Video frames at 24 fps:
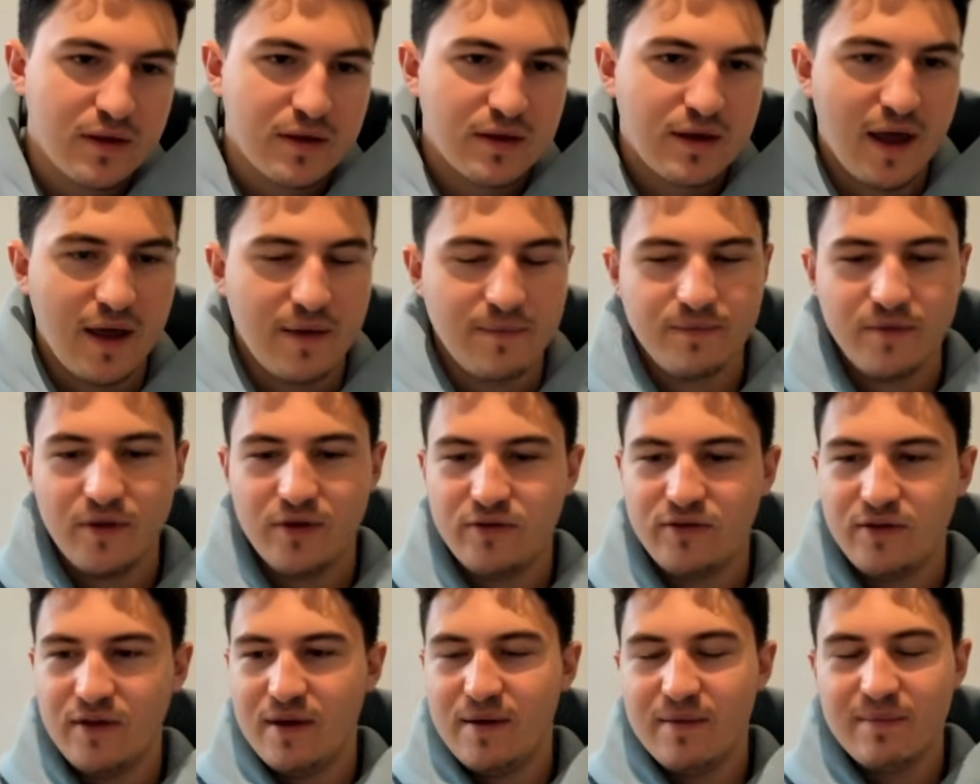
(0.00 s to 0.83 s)
Okay, let's
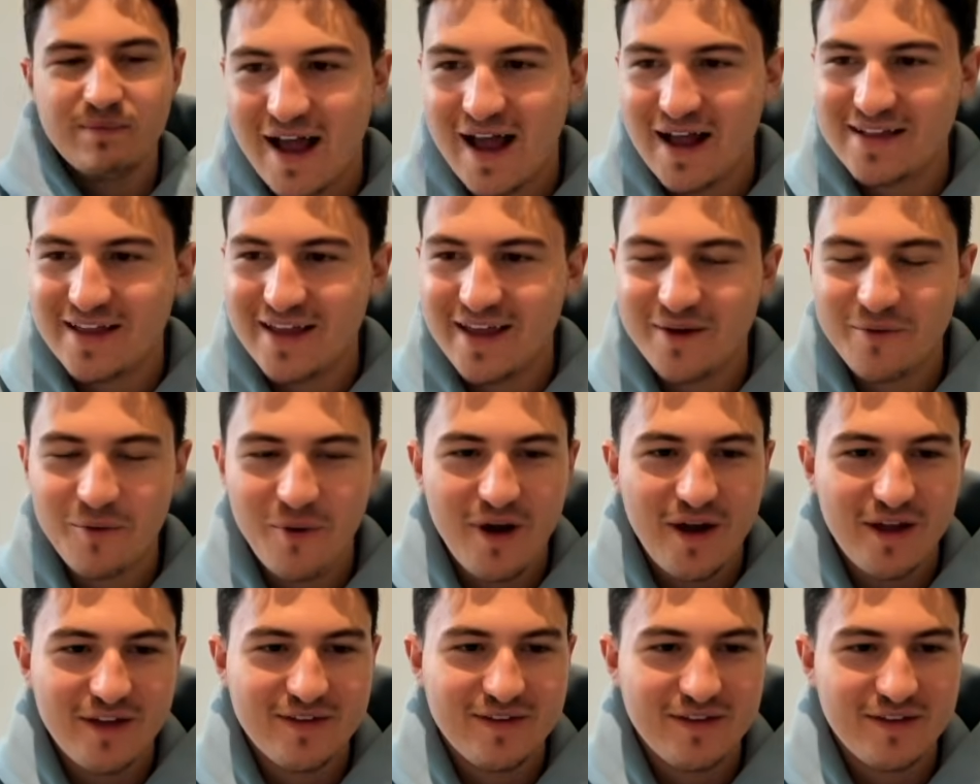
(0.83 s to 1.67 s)
see. I kind of
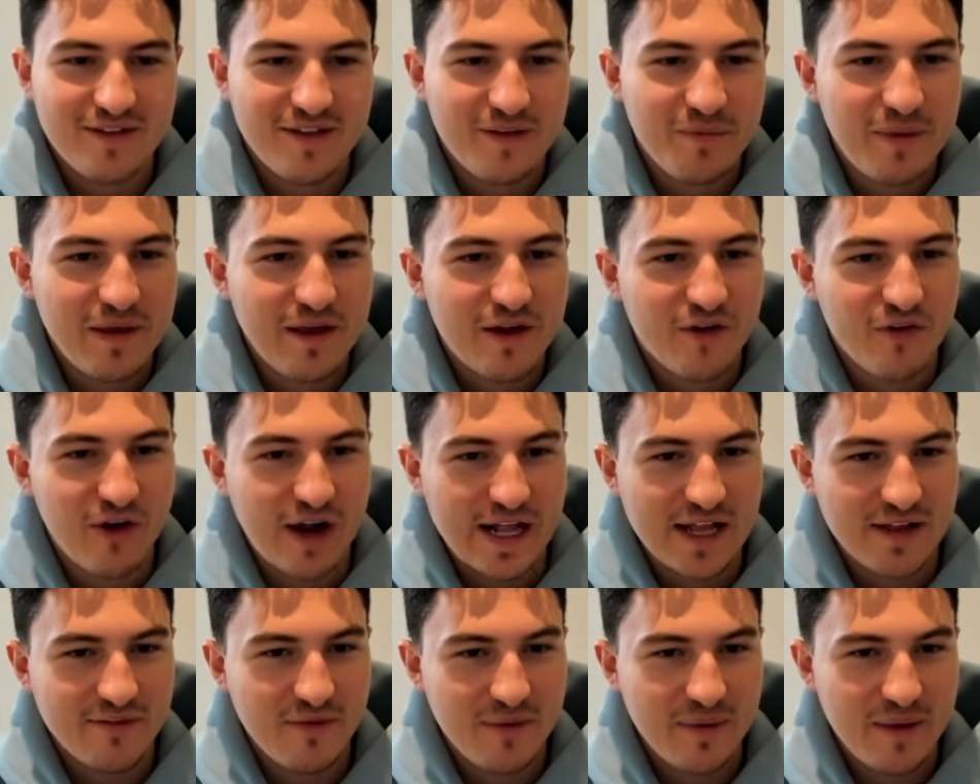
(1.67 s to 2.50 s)
wanted it to be
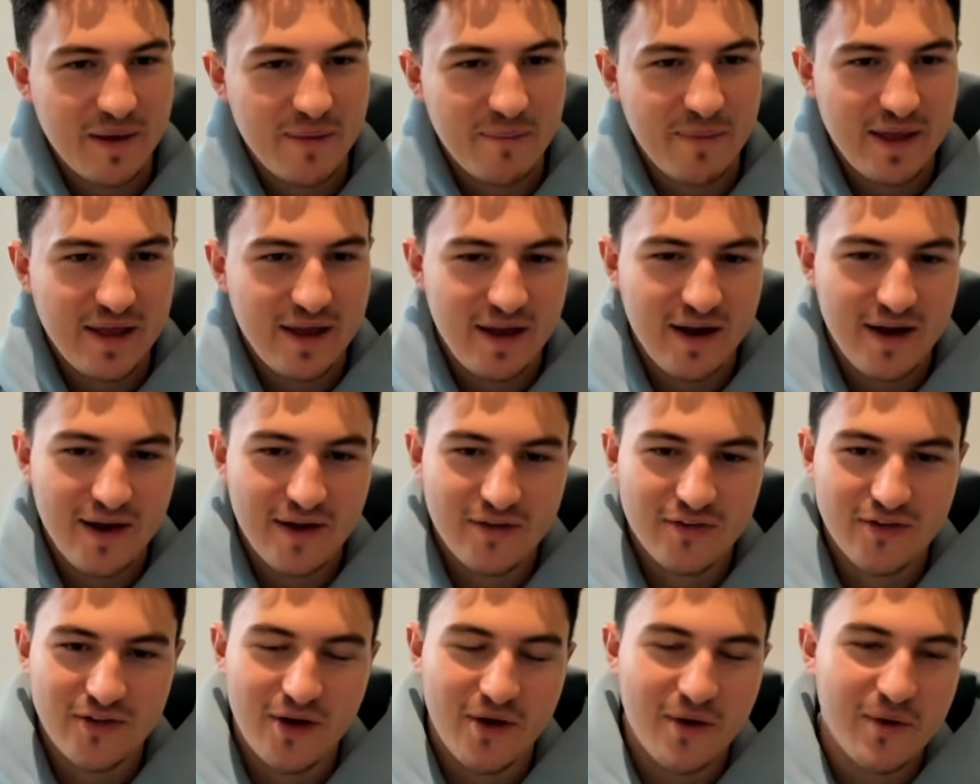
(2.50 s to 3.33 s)
creative a bit here,
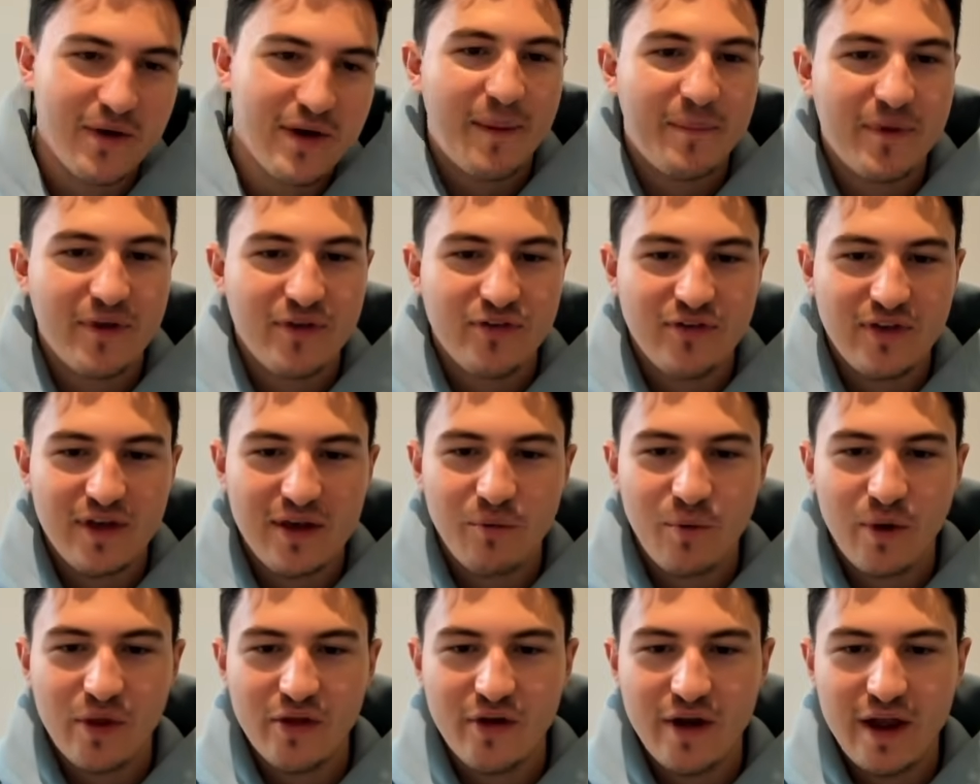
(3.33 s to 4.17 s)
so I'm gonna see
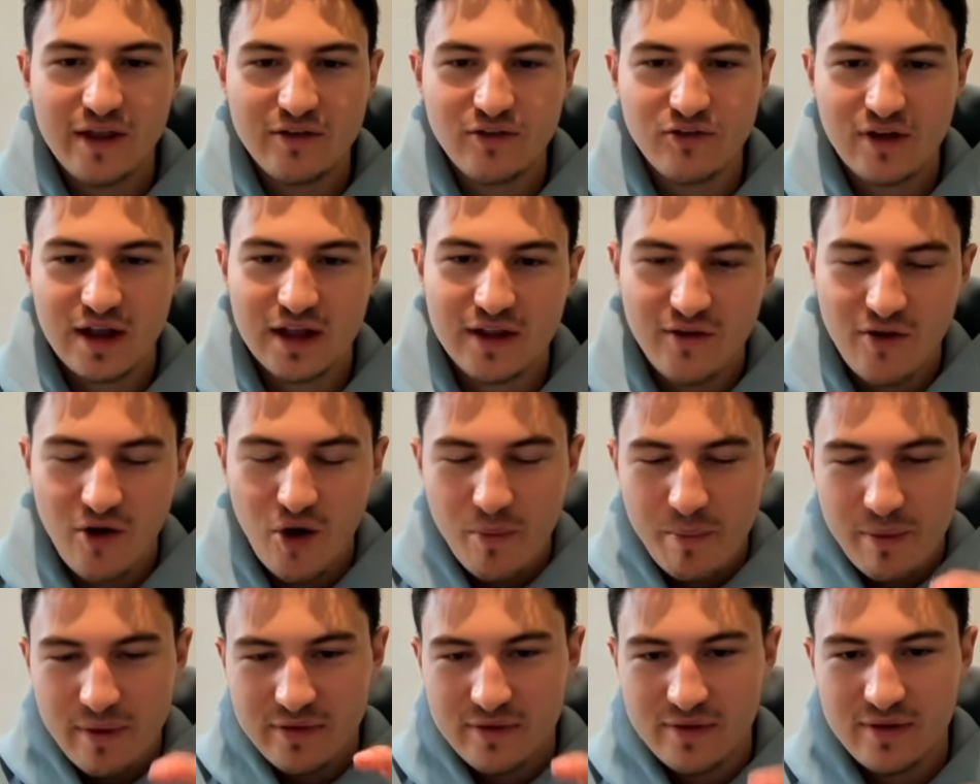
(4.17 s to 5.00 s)
whether it just kind of
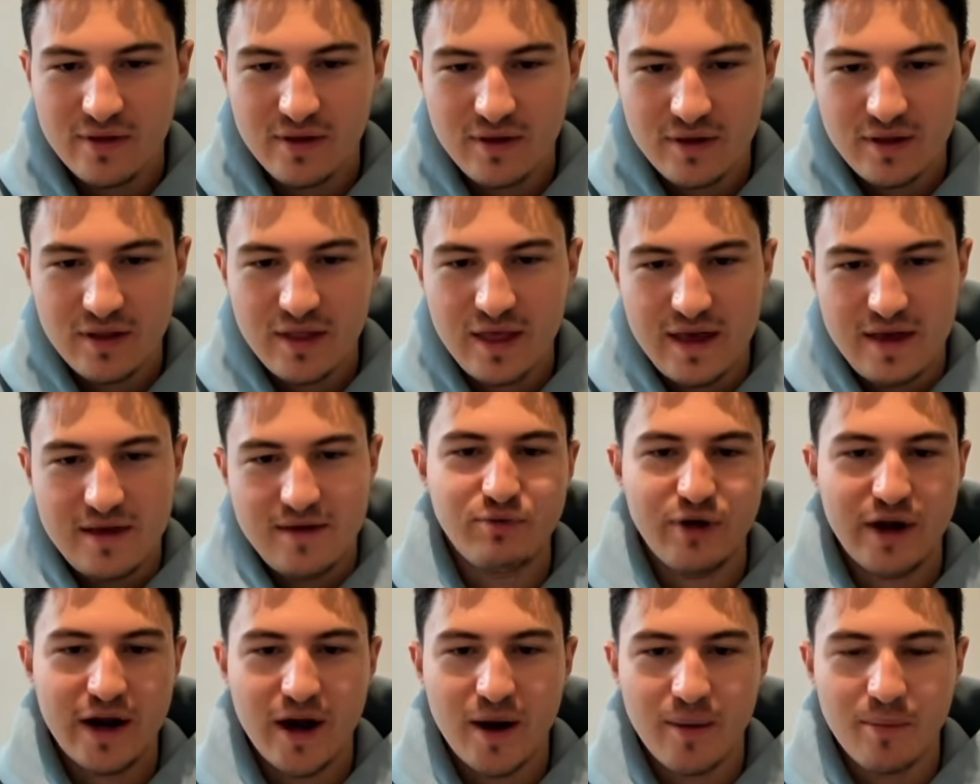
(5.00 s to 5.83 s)
opens a little like
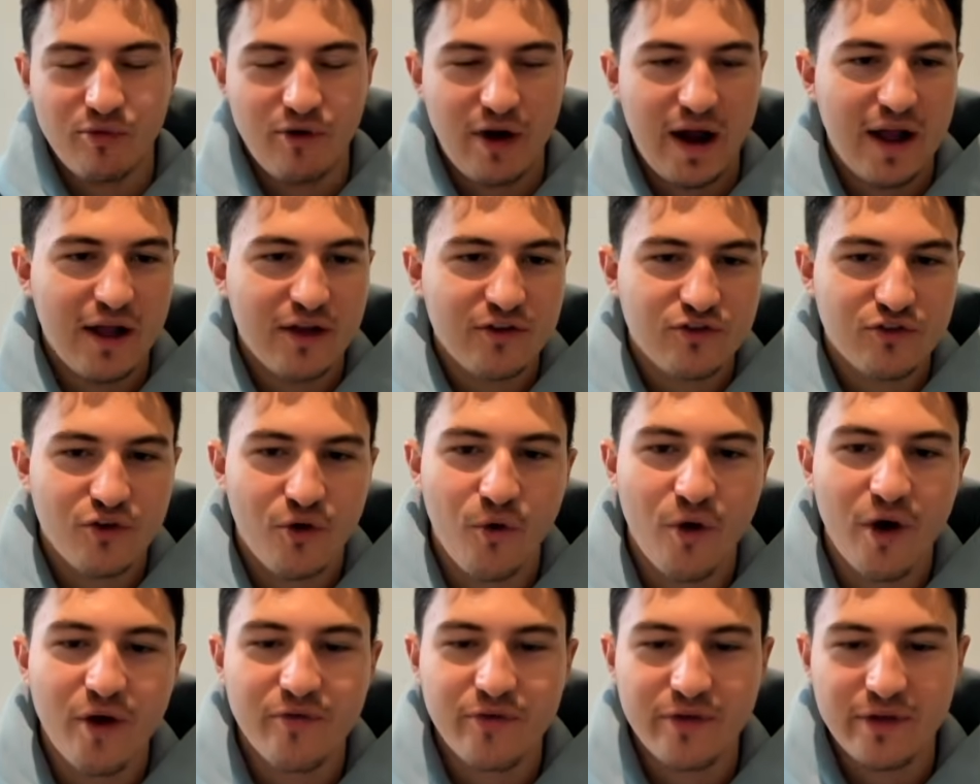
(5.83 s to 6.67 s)
bigger branch
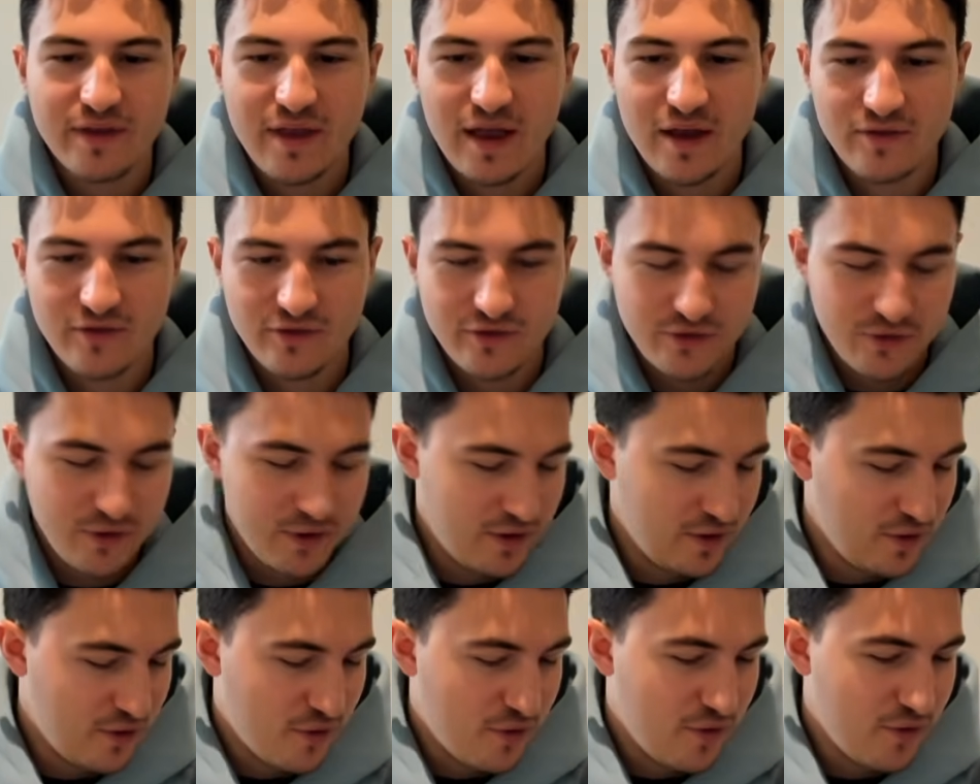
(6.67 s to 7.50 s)
or if it takes us to
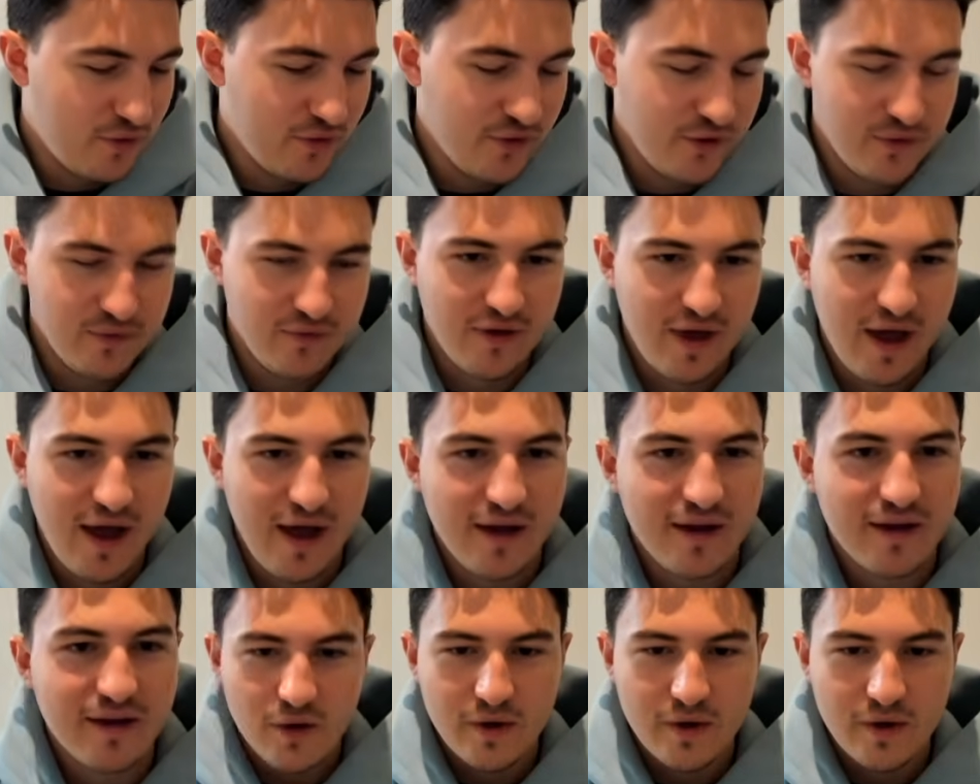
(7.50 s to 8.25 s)
a whole new deck.